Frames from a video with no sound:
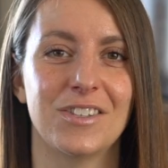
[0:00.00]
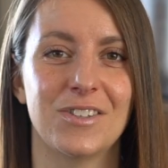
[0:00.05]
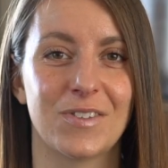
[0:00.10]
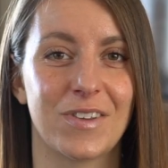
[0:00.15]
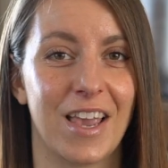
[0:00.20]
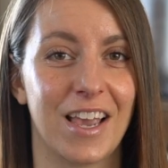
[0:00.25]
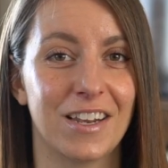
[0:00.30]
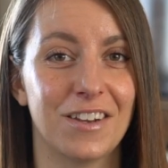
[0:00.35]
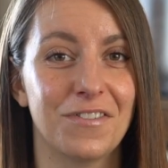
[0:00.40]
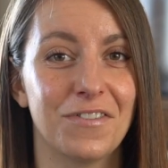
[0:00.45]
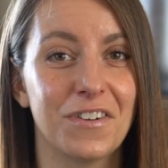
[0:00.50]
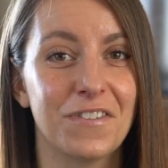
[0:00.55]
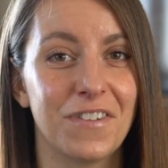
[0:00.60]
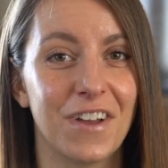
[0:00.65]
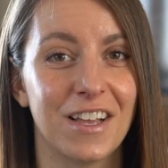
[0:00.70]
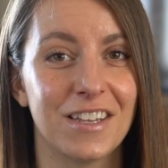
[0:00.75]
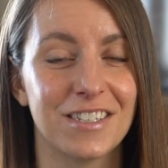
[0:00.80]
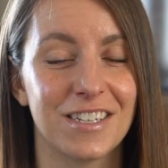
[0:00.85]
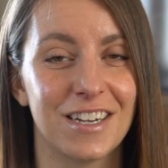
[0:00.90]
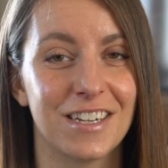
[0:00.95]
So candy-free
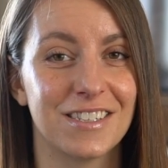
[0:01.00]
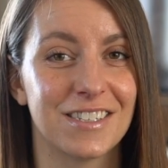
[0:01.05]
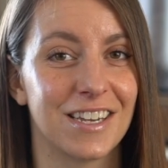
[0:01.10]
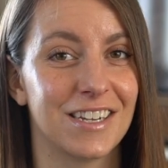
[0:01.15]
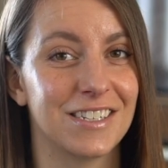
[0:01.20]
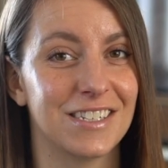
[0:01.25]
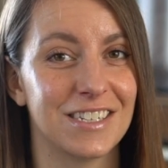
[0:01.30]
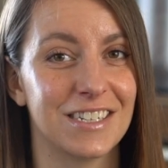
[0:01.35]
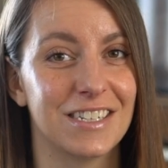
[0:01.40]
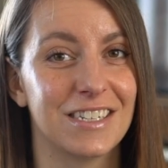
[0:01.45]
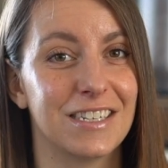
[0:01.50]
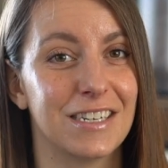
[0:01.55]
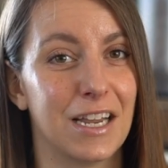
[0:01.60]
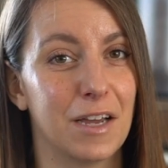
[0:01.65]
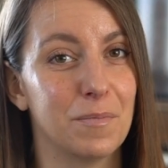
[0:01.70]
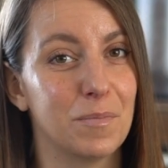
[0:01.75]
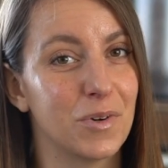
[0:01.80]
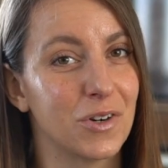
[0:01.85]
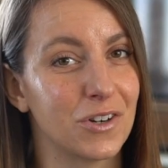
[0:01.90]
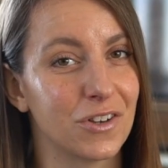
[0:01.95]
Valentine's idea
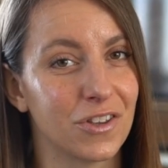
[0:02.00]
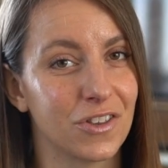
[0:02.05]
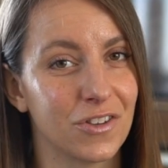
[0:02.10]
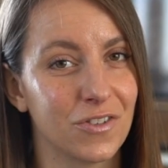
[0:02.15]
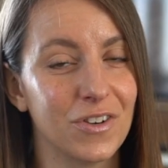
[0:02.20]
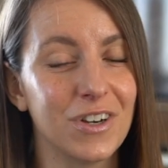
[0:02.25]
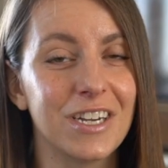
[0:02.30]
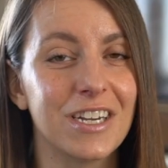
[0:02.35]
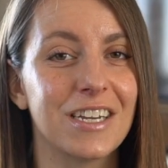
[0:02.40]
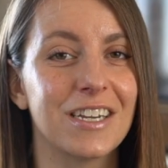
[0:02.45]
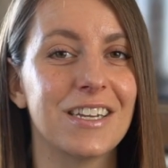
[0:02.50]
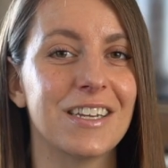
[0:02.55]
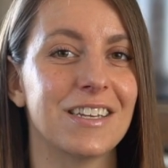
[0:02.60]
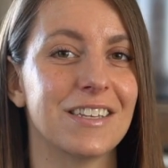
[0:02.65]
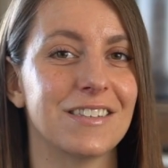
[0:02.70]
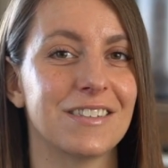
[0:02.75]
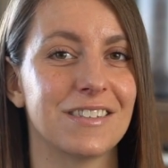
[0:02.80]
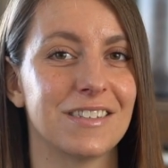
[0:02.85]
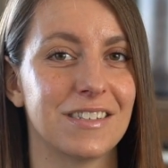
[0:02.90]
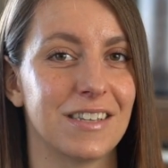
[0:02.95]
#3
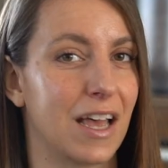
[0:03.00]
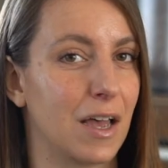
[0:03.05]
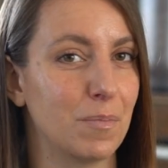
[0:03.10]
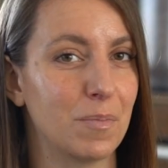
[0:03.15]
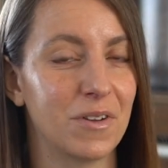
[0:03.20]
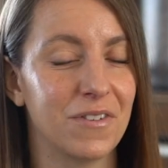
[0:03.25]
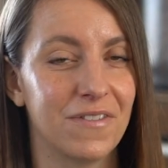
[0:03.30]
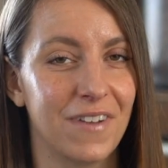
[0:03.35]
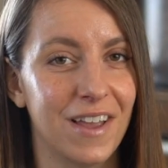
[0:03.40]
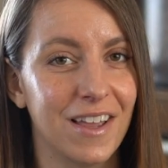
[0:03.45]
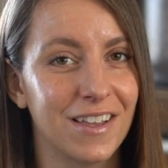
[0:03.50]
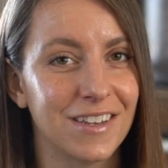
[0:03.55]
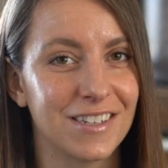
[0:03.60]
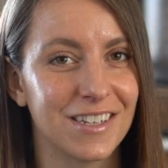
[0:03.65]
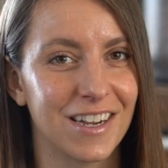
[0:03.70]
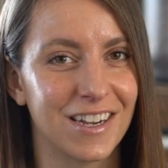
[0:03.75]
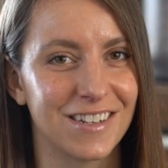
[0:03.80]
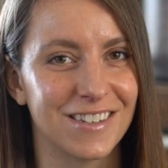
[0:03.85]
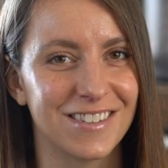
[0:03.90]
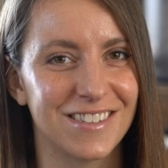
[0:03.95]
is Sloppy
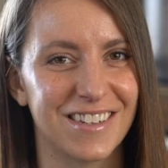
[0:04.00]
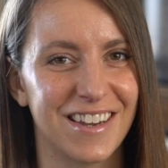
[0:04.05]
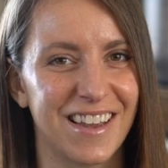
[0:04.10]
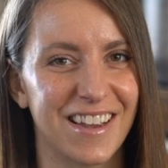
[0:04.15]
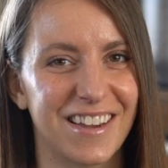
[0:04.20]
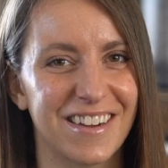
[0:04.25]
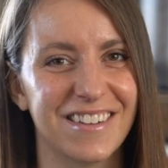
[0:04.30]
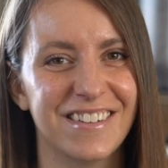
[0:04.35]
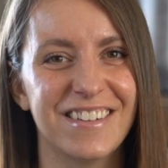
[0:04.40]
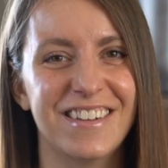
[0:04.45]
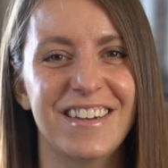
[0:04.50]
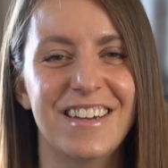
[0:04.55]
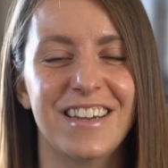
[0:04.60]
Valentine's Day.